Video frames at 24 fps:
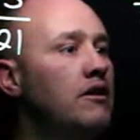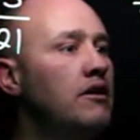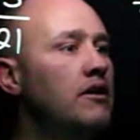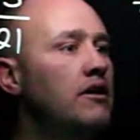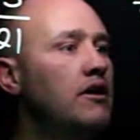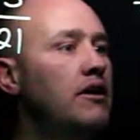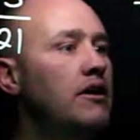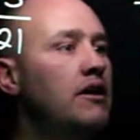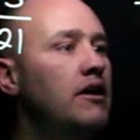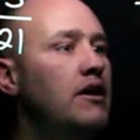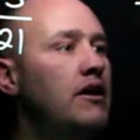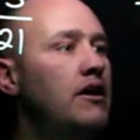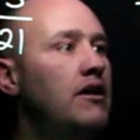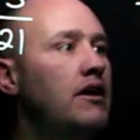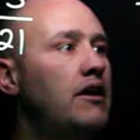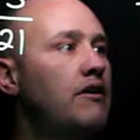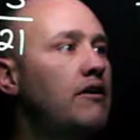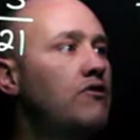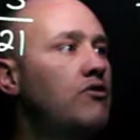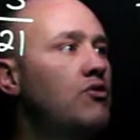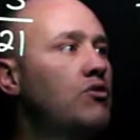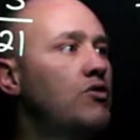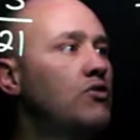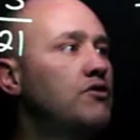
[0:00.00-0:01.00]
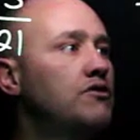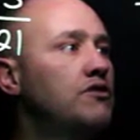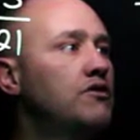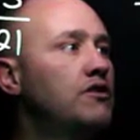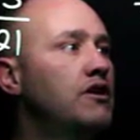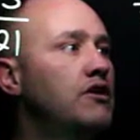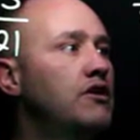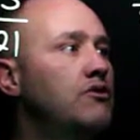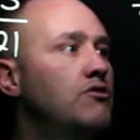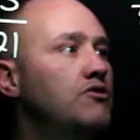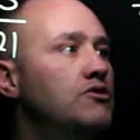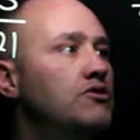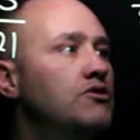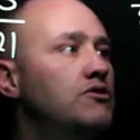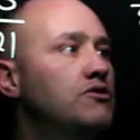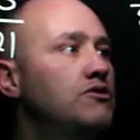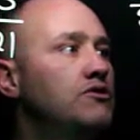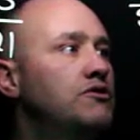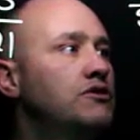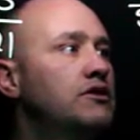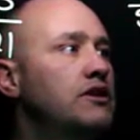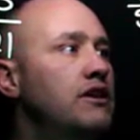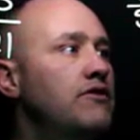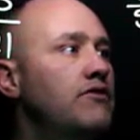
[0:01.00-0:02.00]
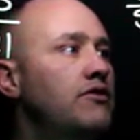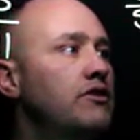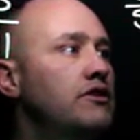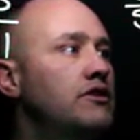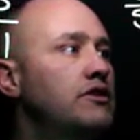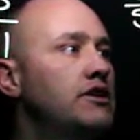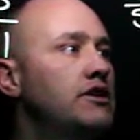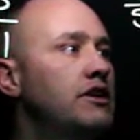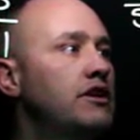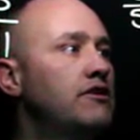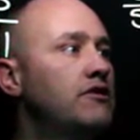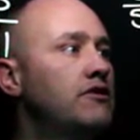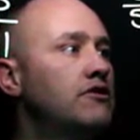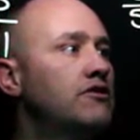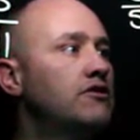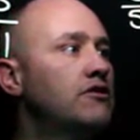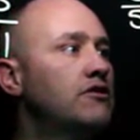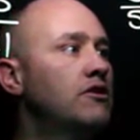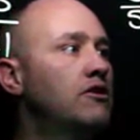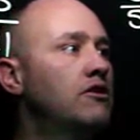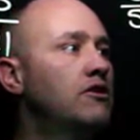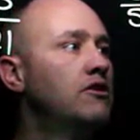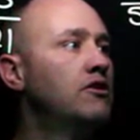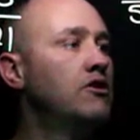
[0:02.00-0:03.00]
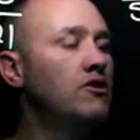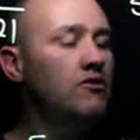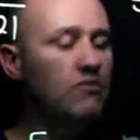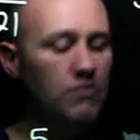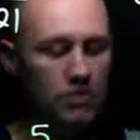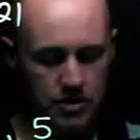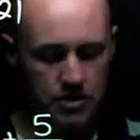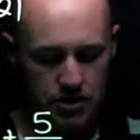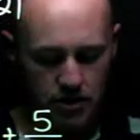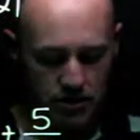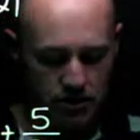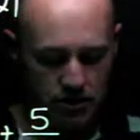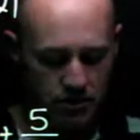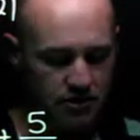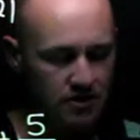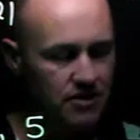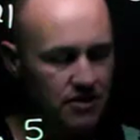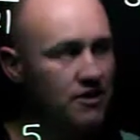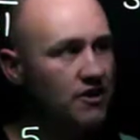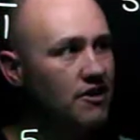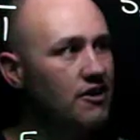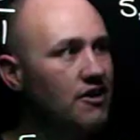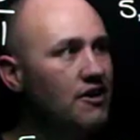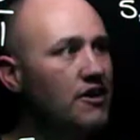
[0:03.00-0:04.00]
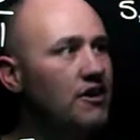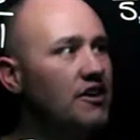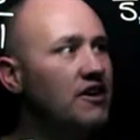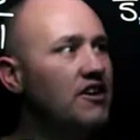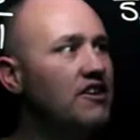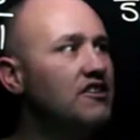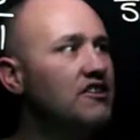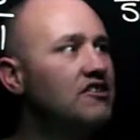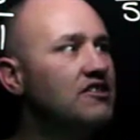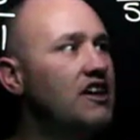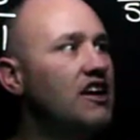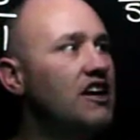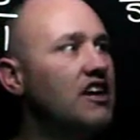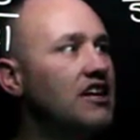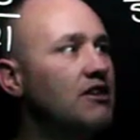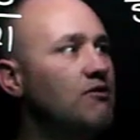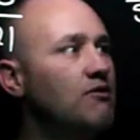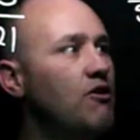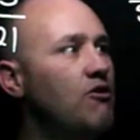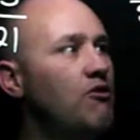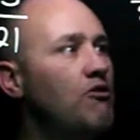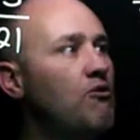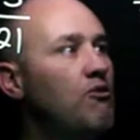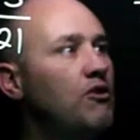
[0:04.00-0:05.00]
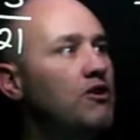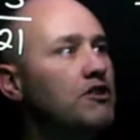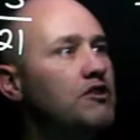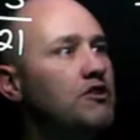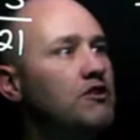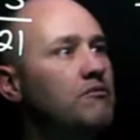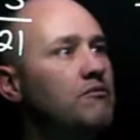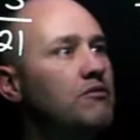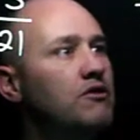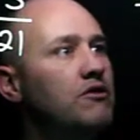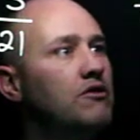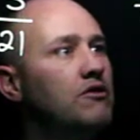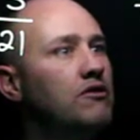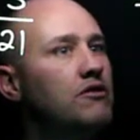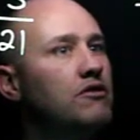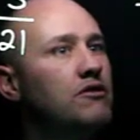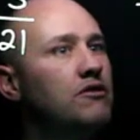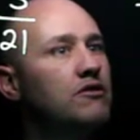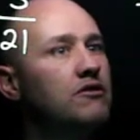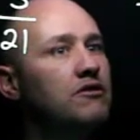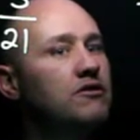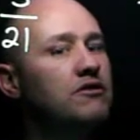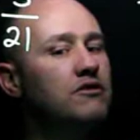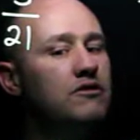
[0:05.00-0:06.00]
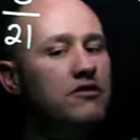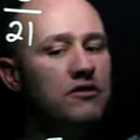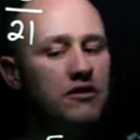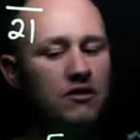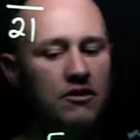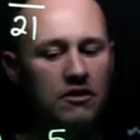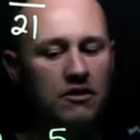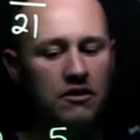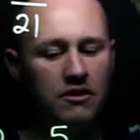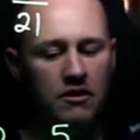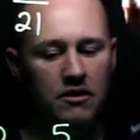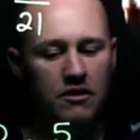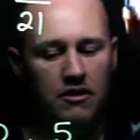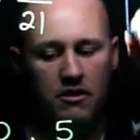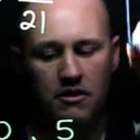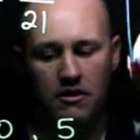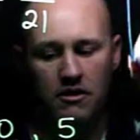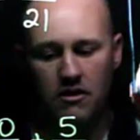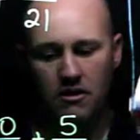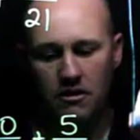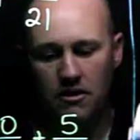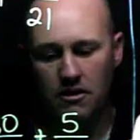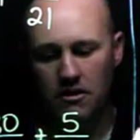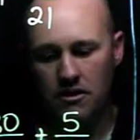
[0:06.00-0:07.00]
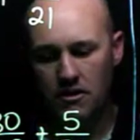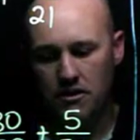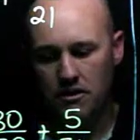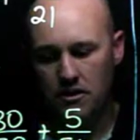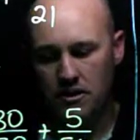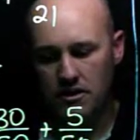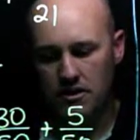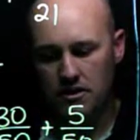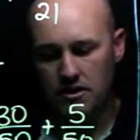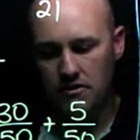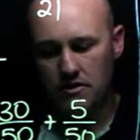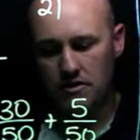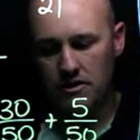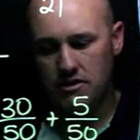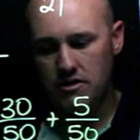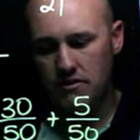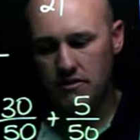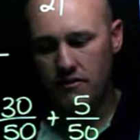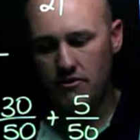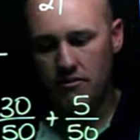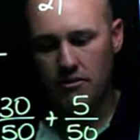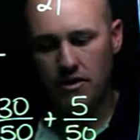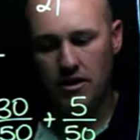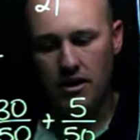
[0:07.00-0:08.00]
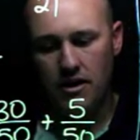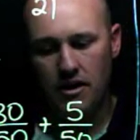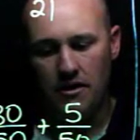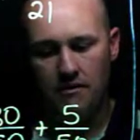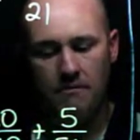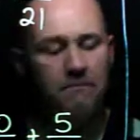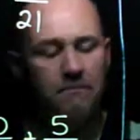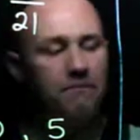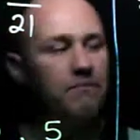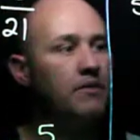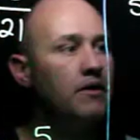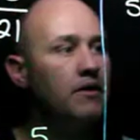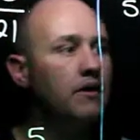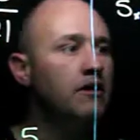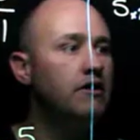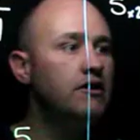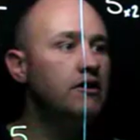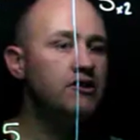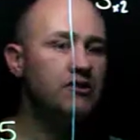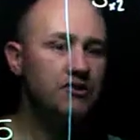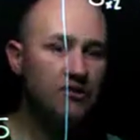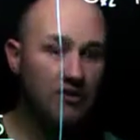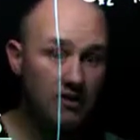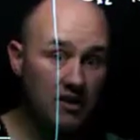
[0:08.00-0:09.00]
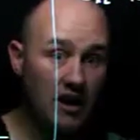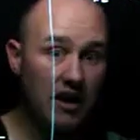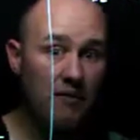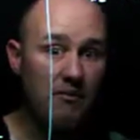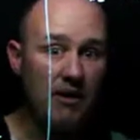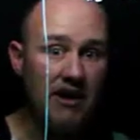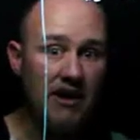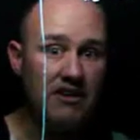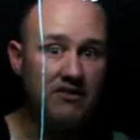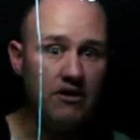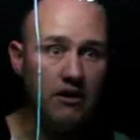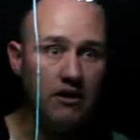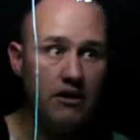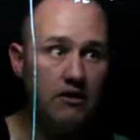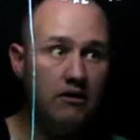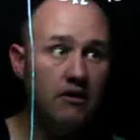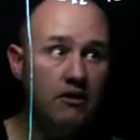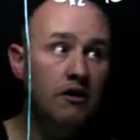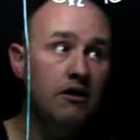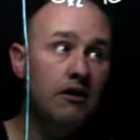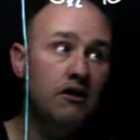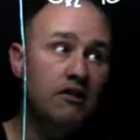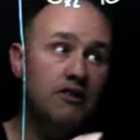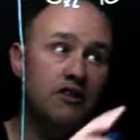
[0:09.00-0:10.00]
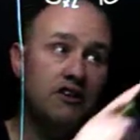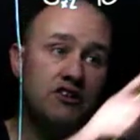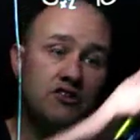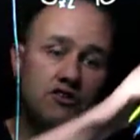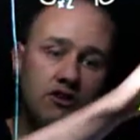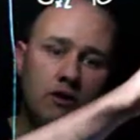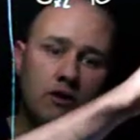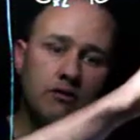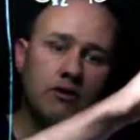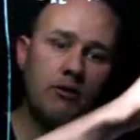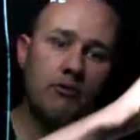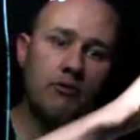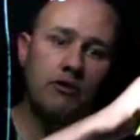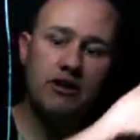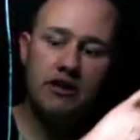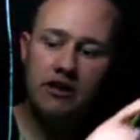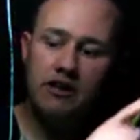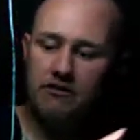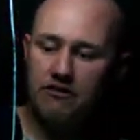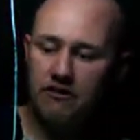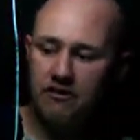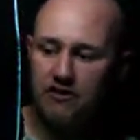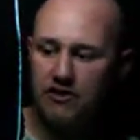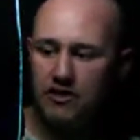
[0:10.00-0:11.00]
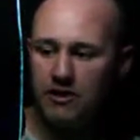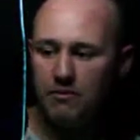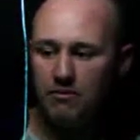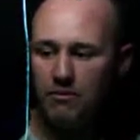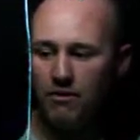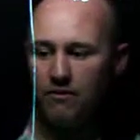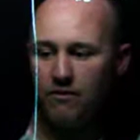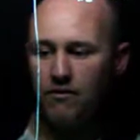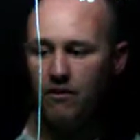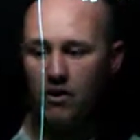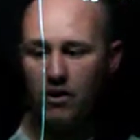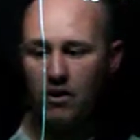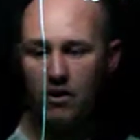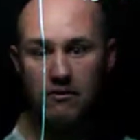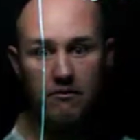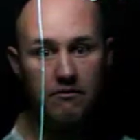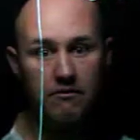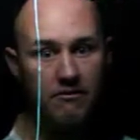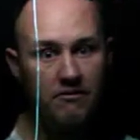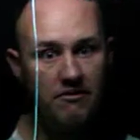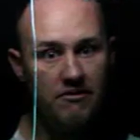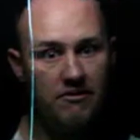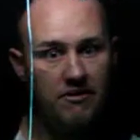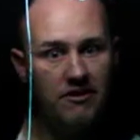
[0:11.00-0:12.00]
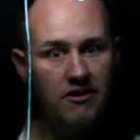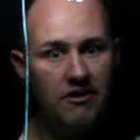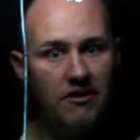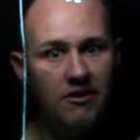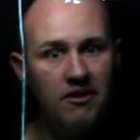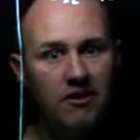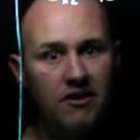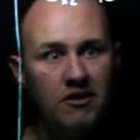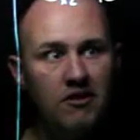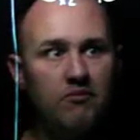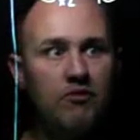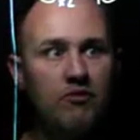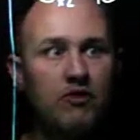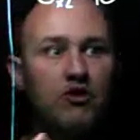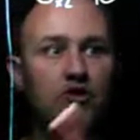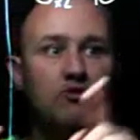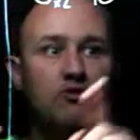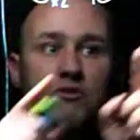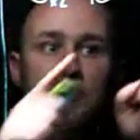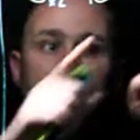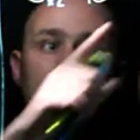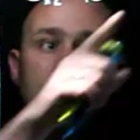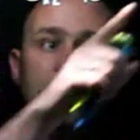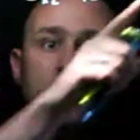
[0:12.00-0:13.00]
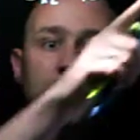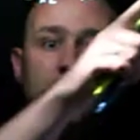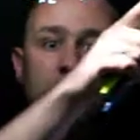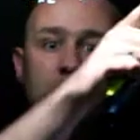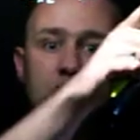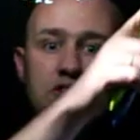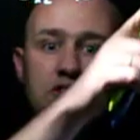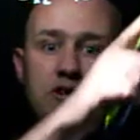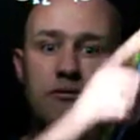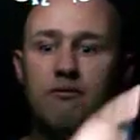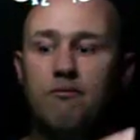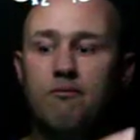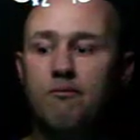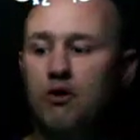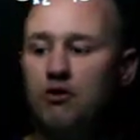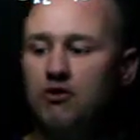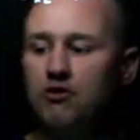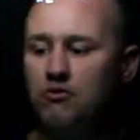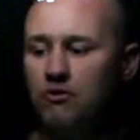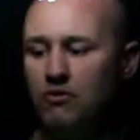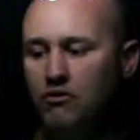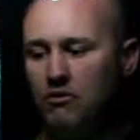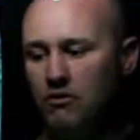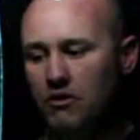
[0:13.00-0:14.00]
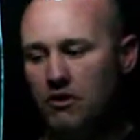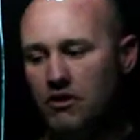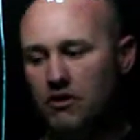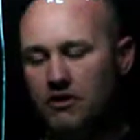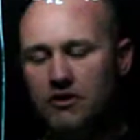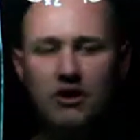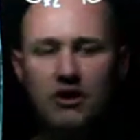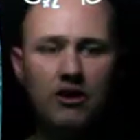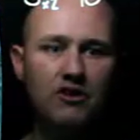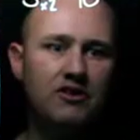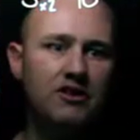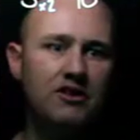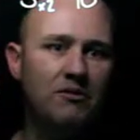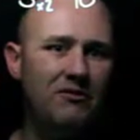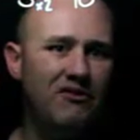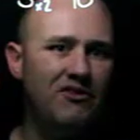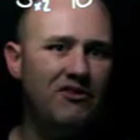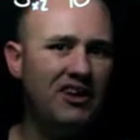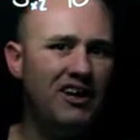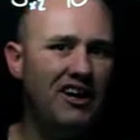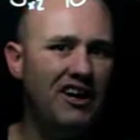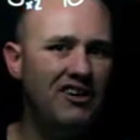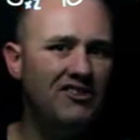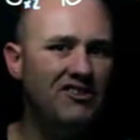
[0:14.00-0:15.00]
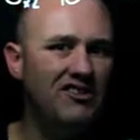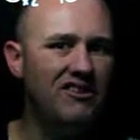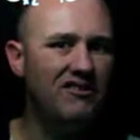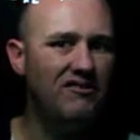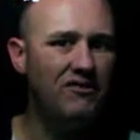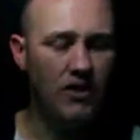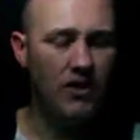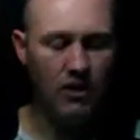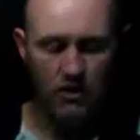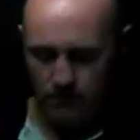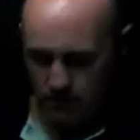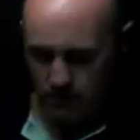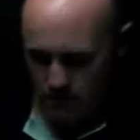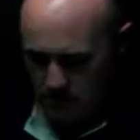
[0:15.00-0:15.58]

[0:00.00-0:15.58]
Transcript: And that of course is equal to 7/10, which is exactly what we wanted because that's our answer from here. So same answer, this time though we didn't have to simplify. Because we've got the lowest common multiple, there's no simplification involved.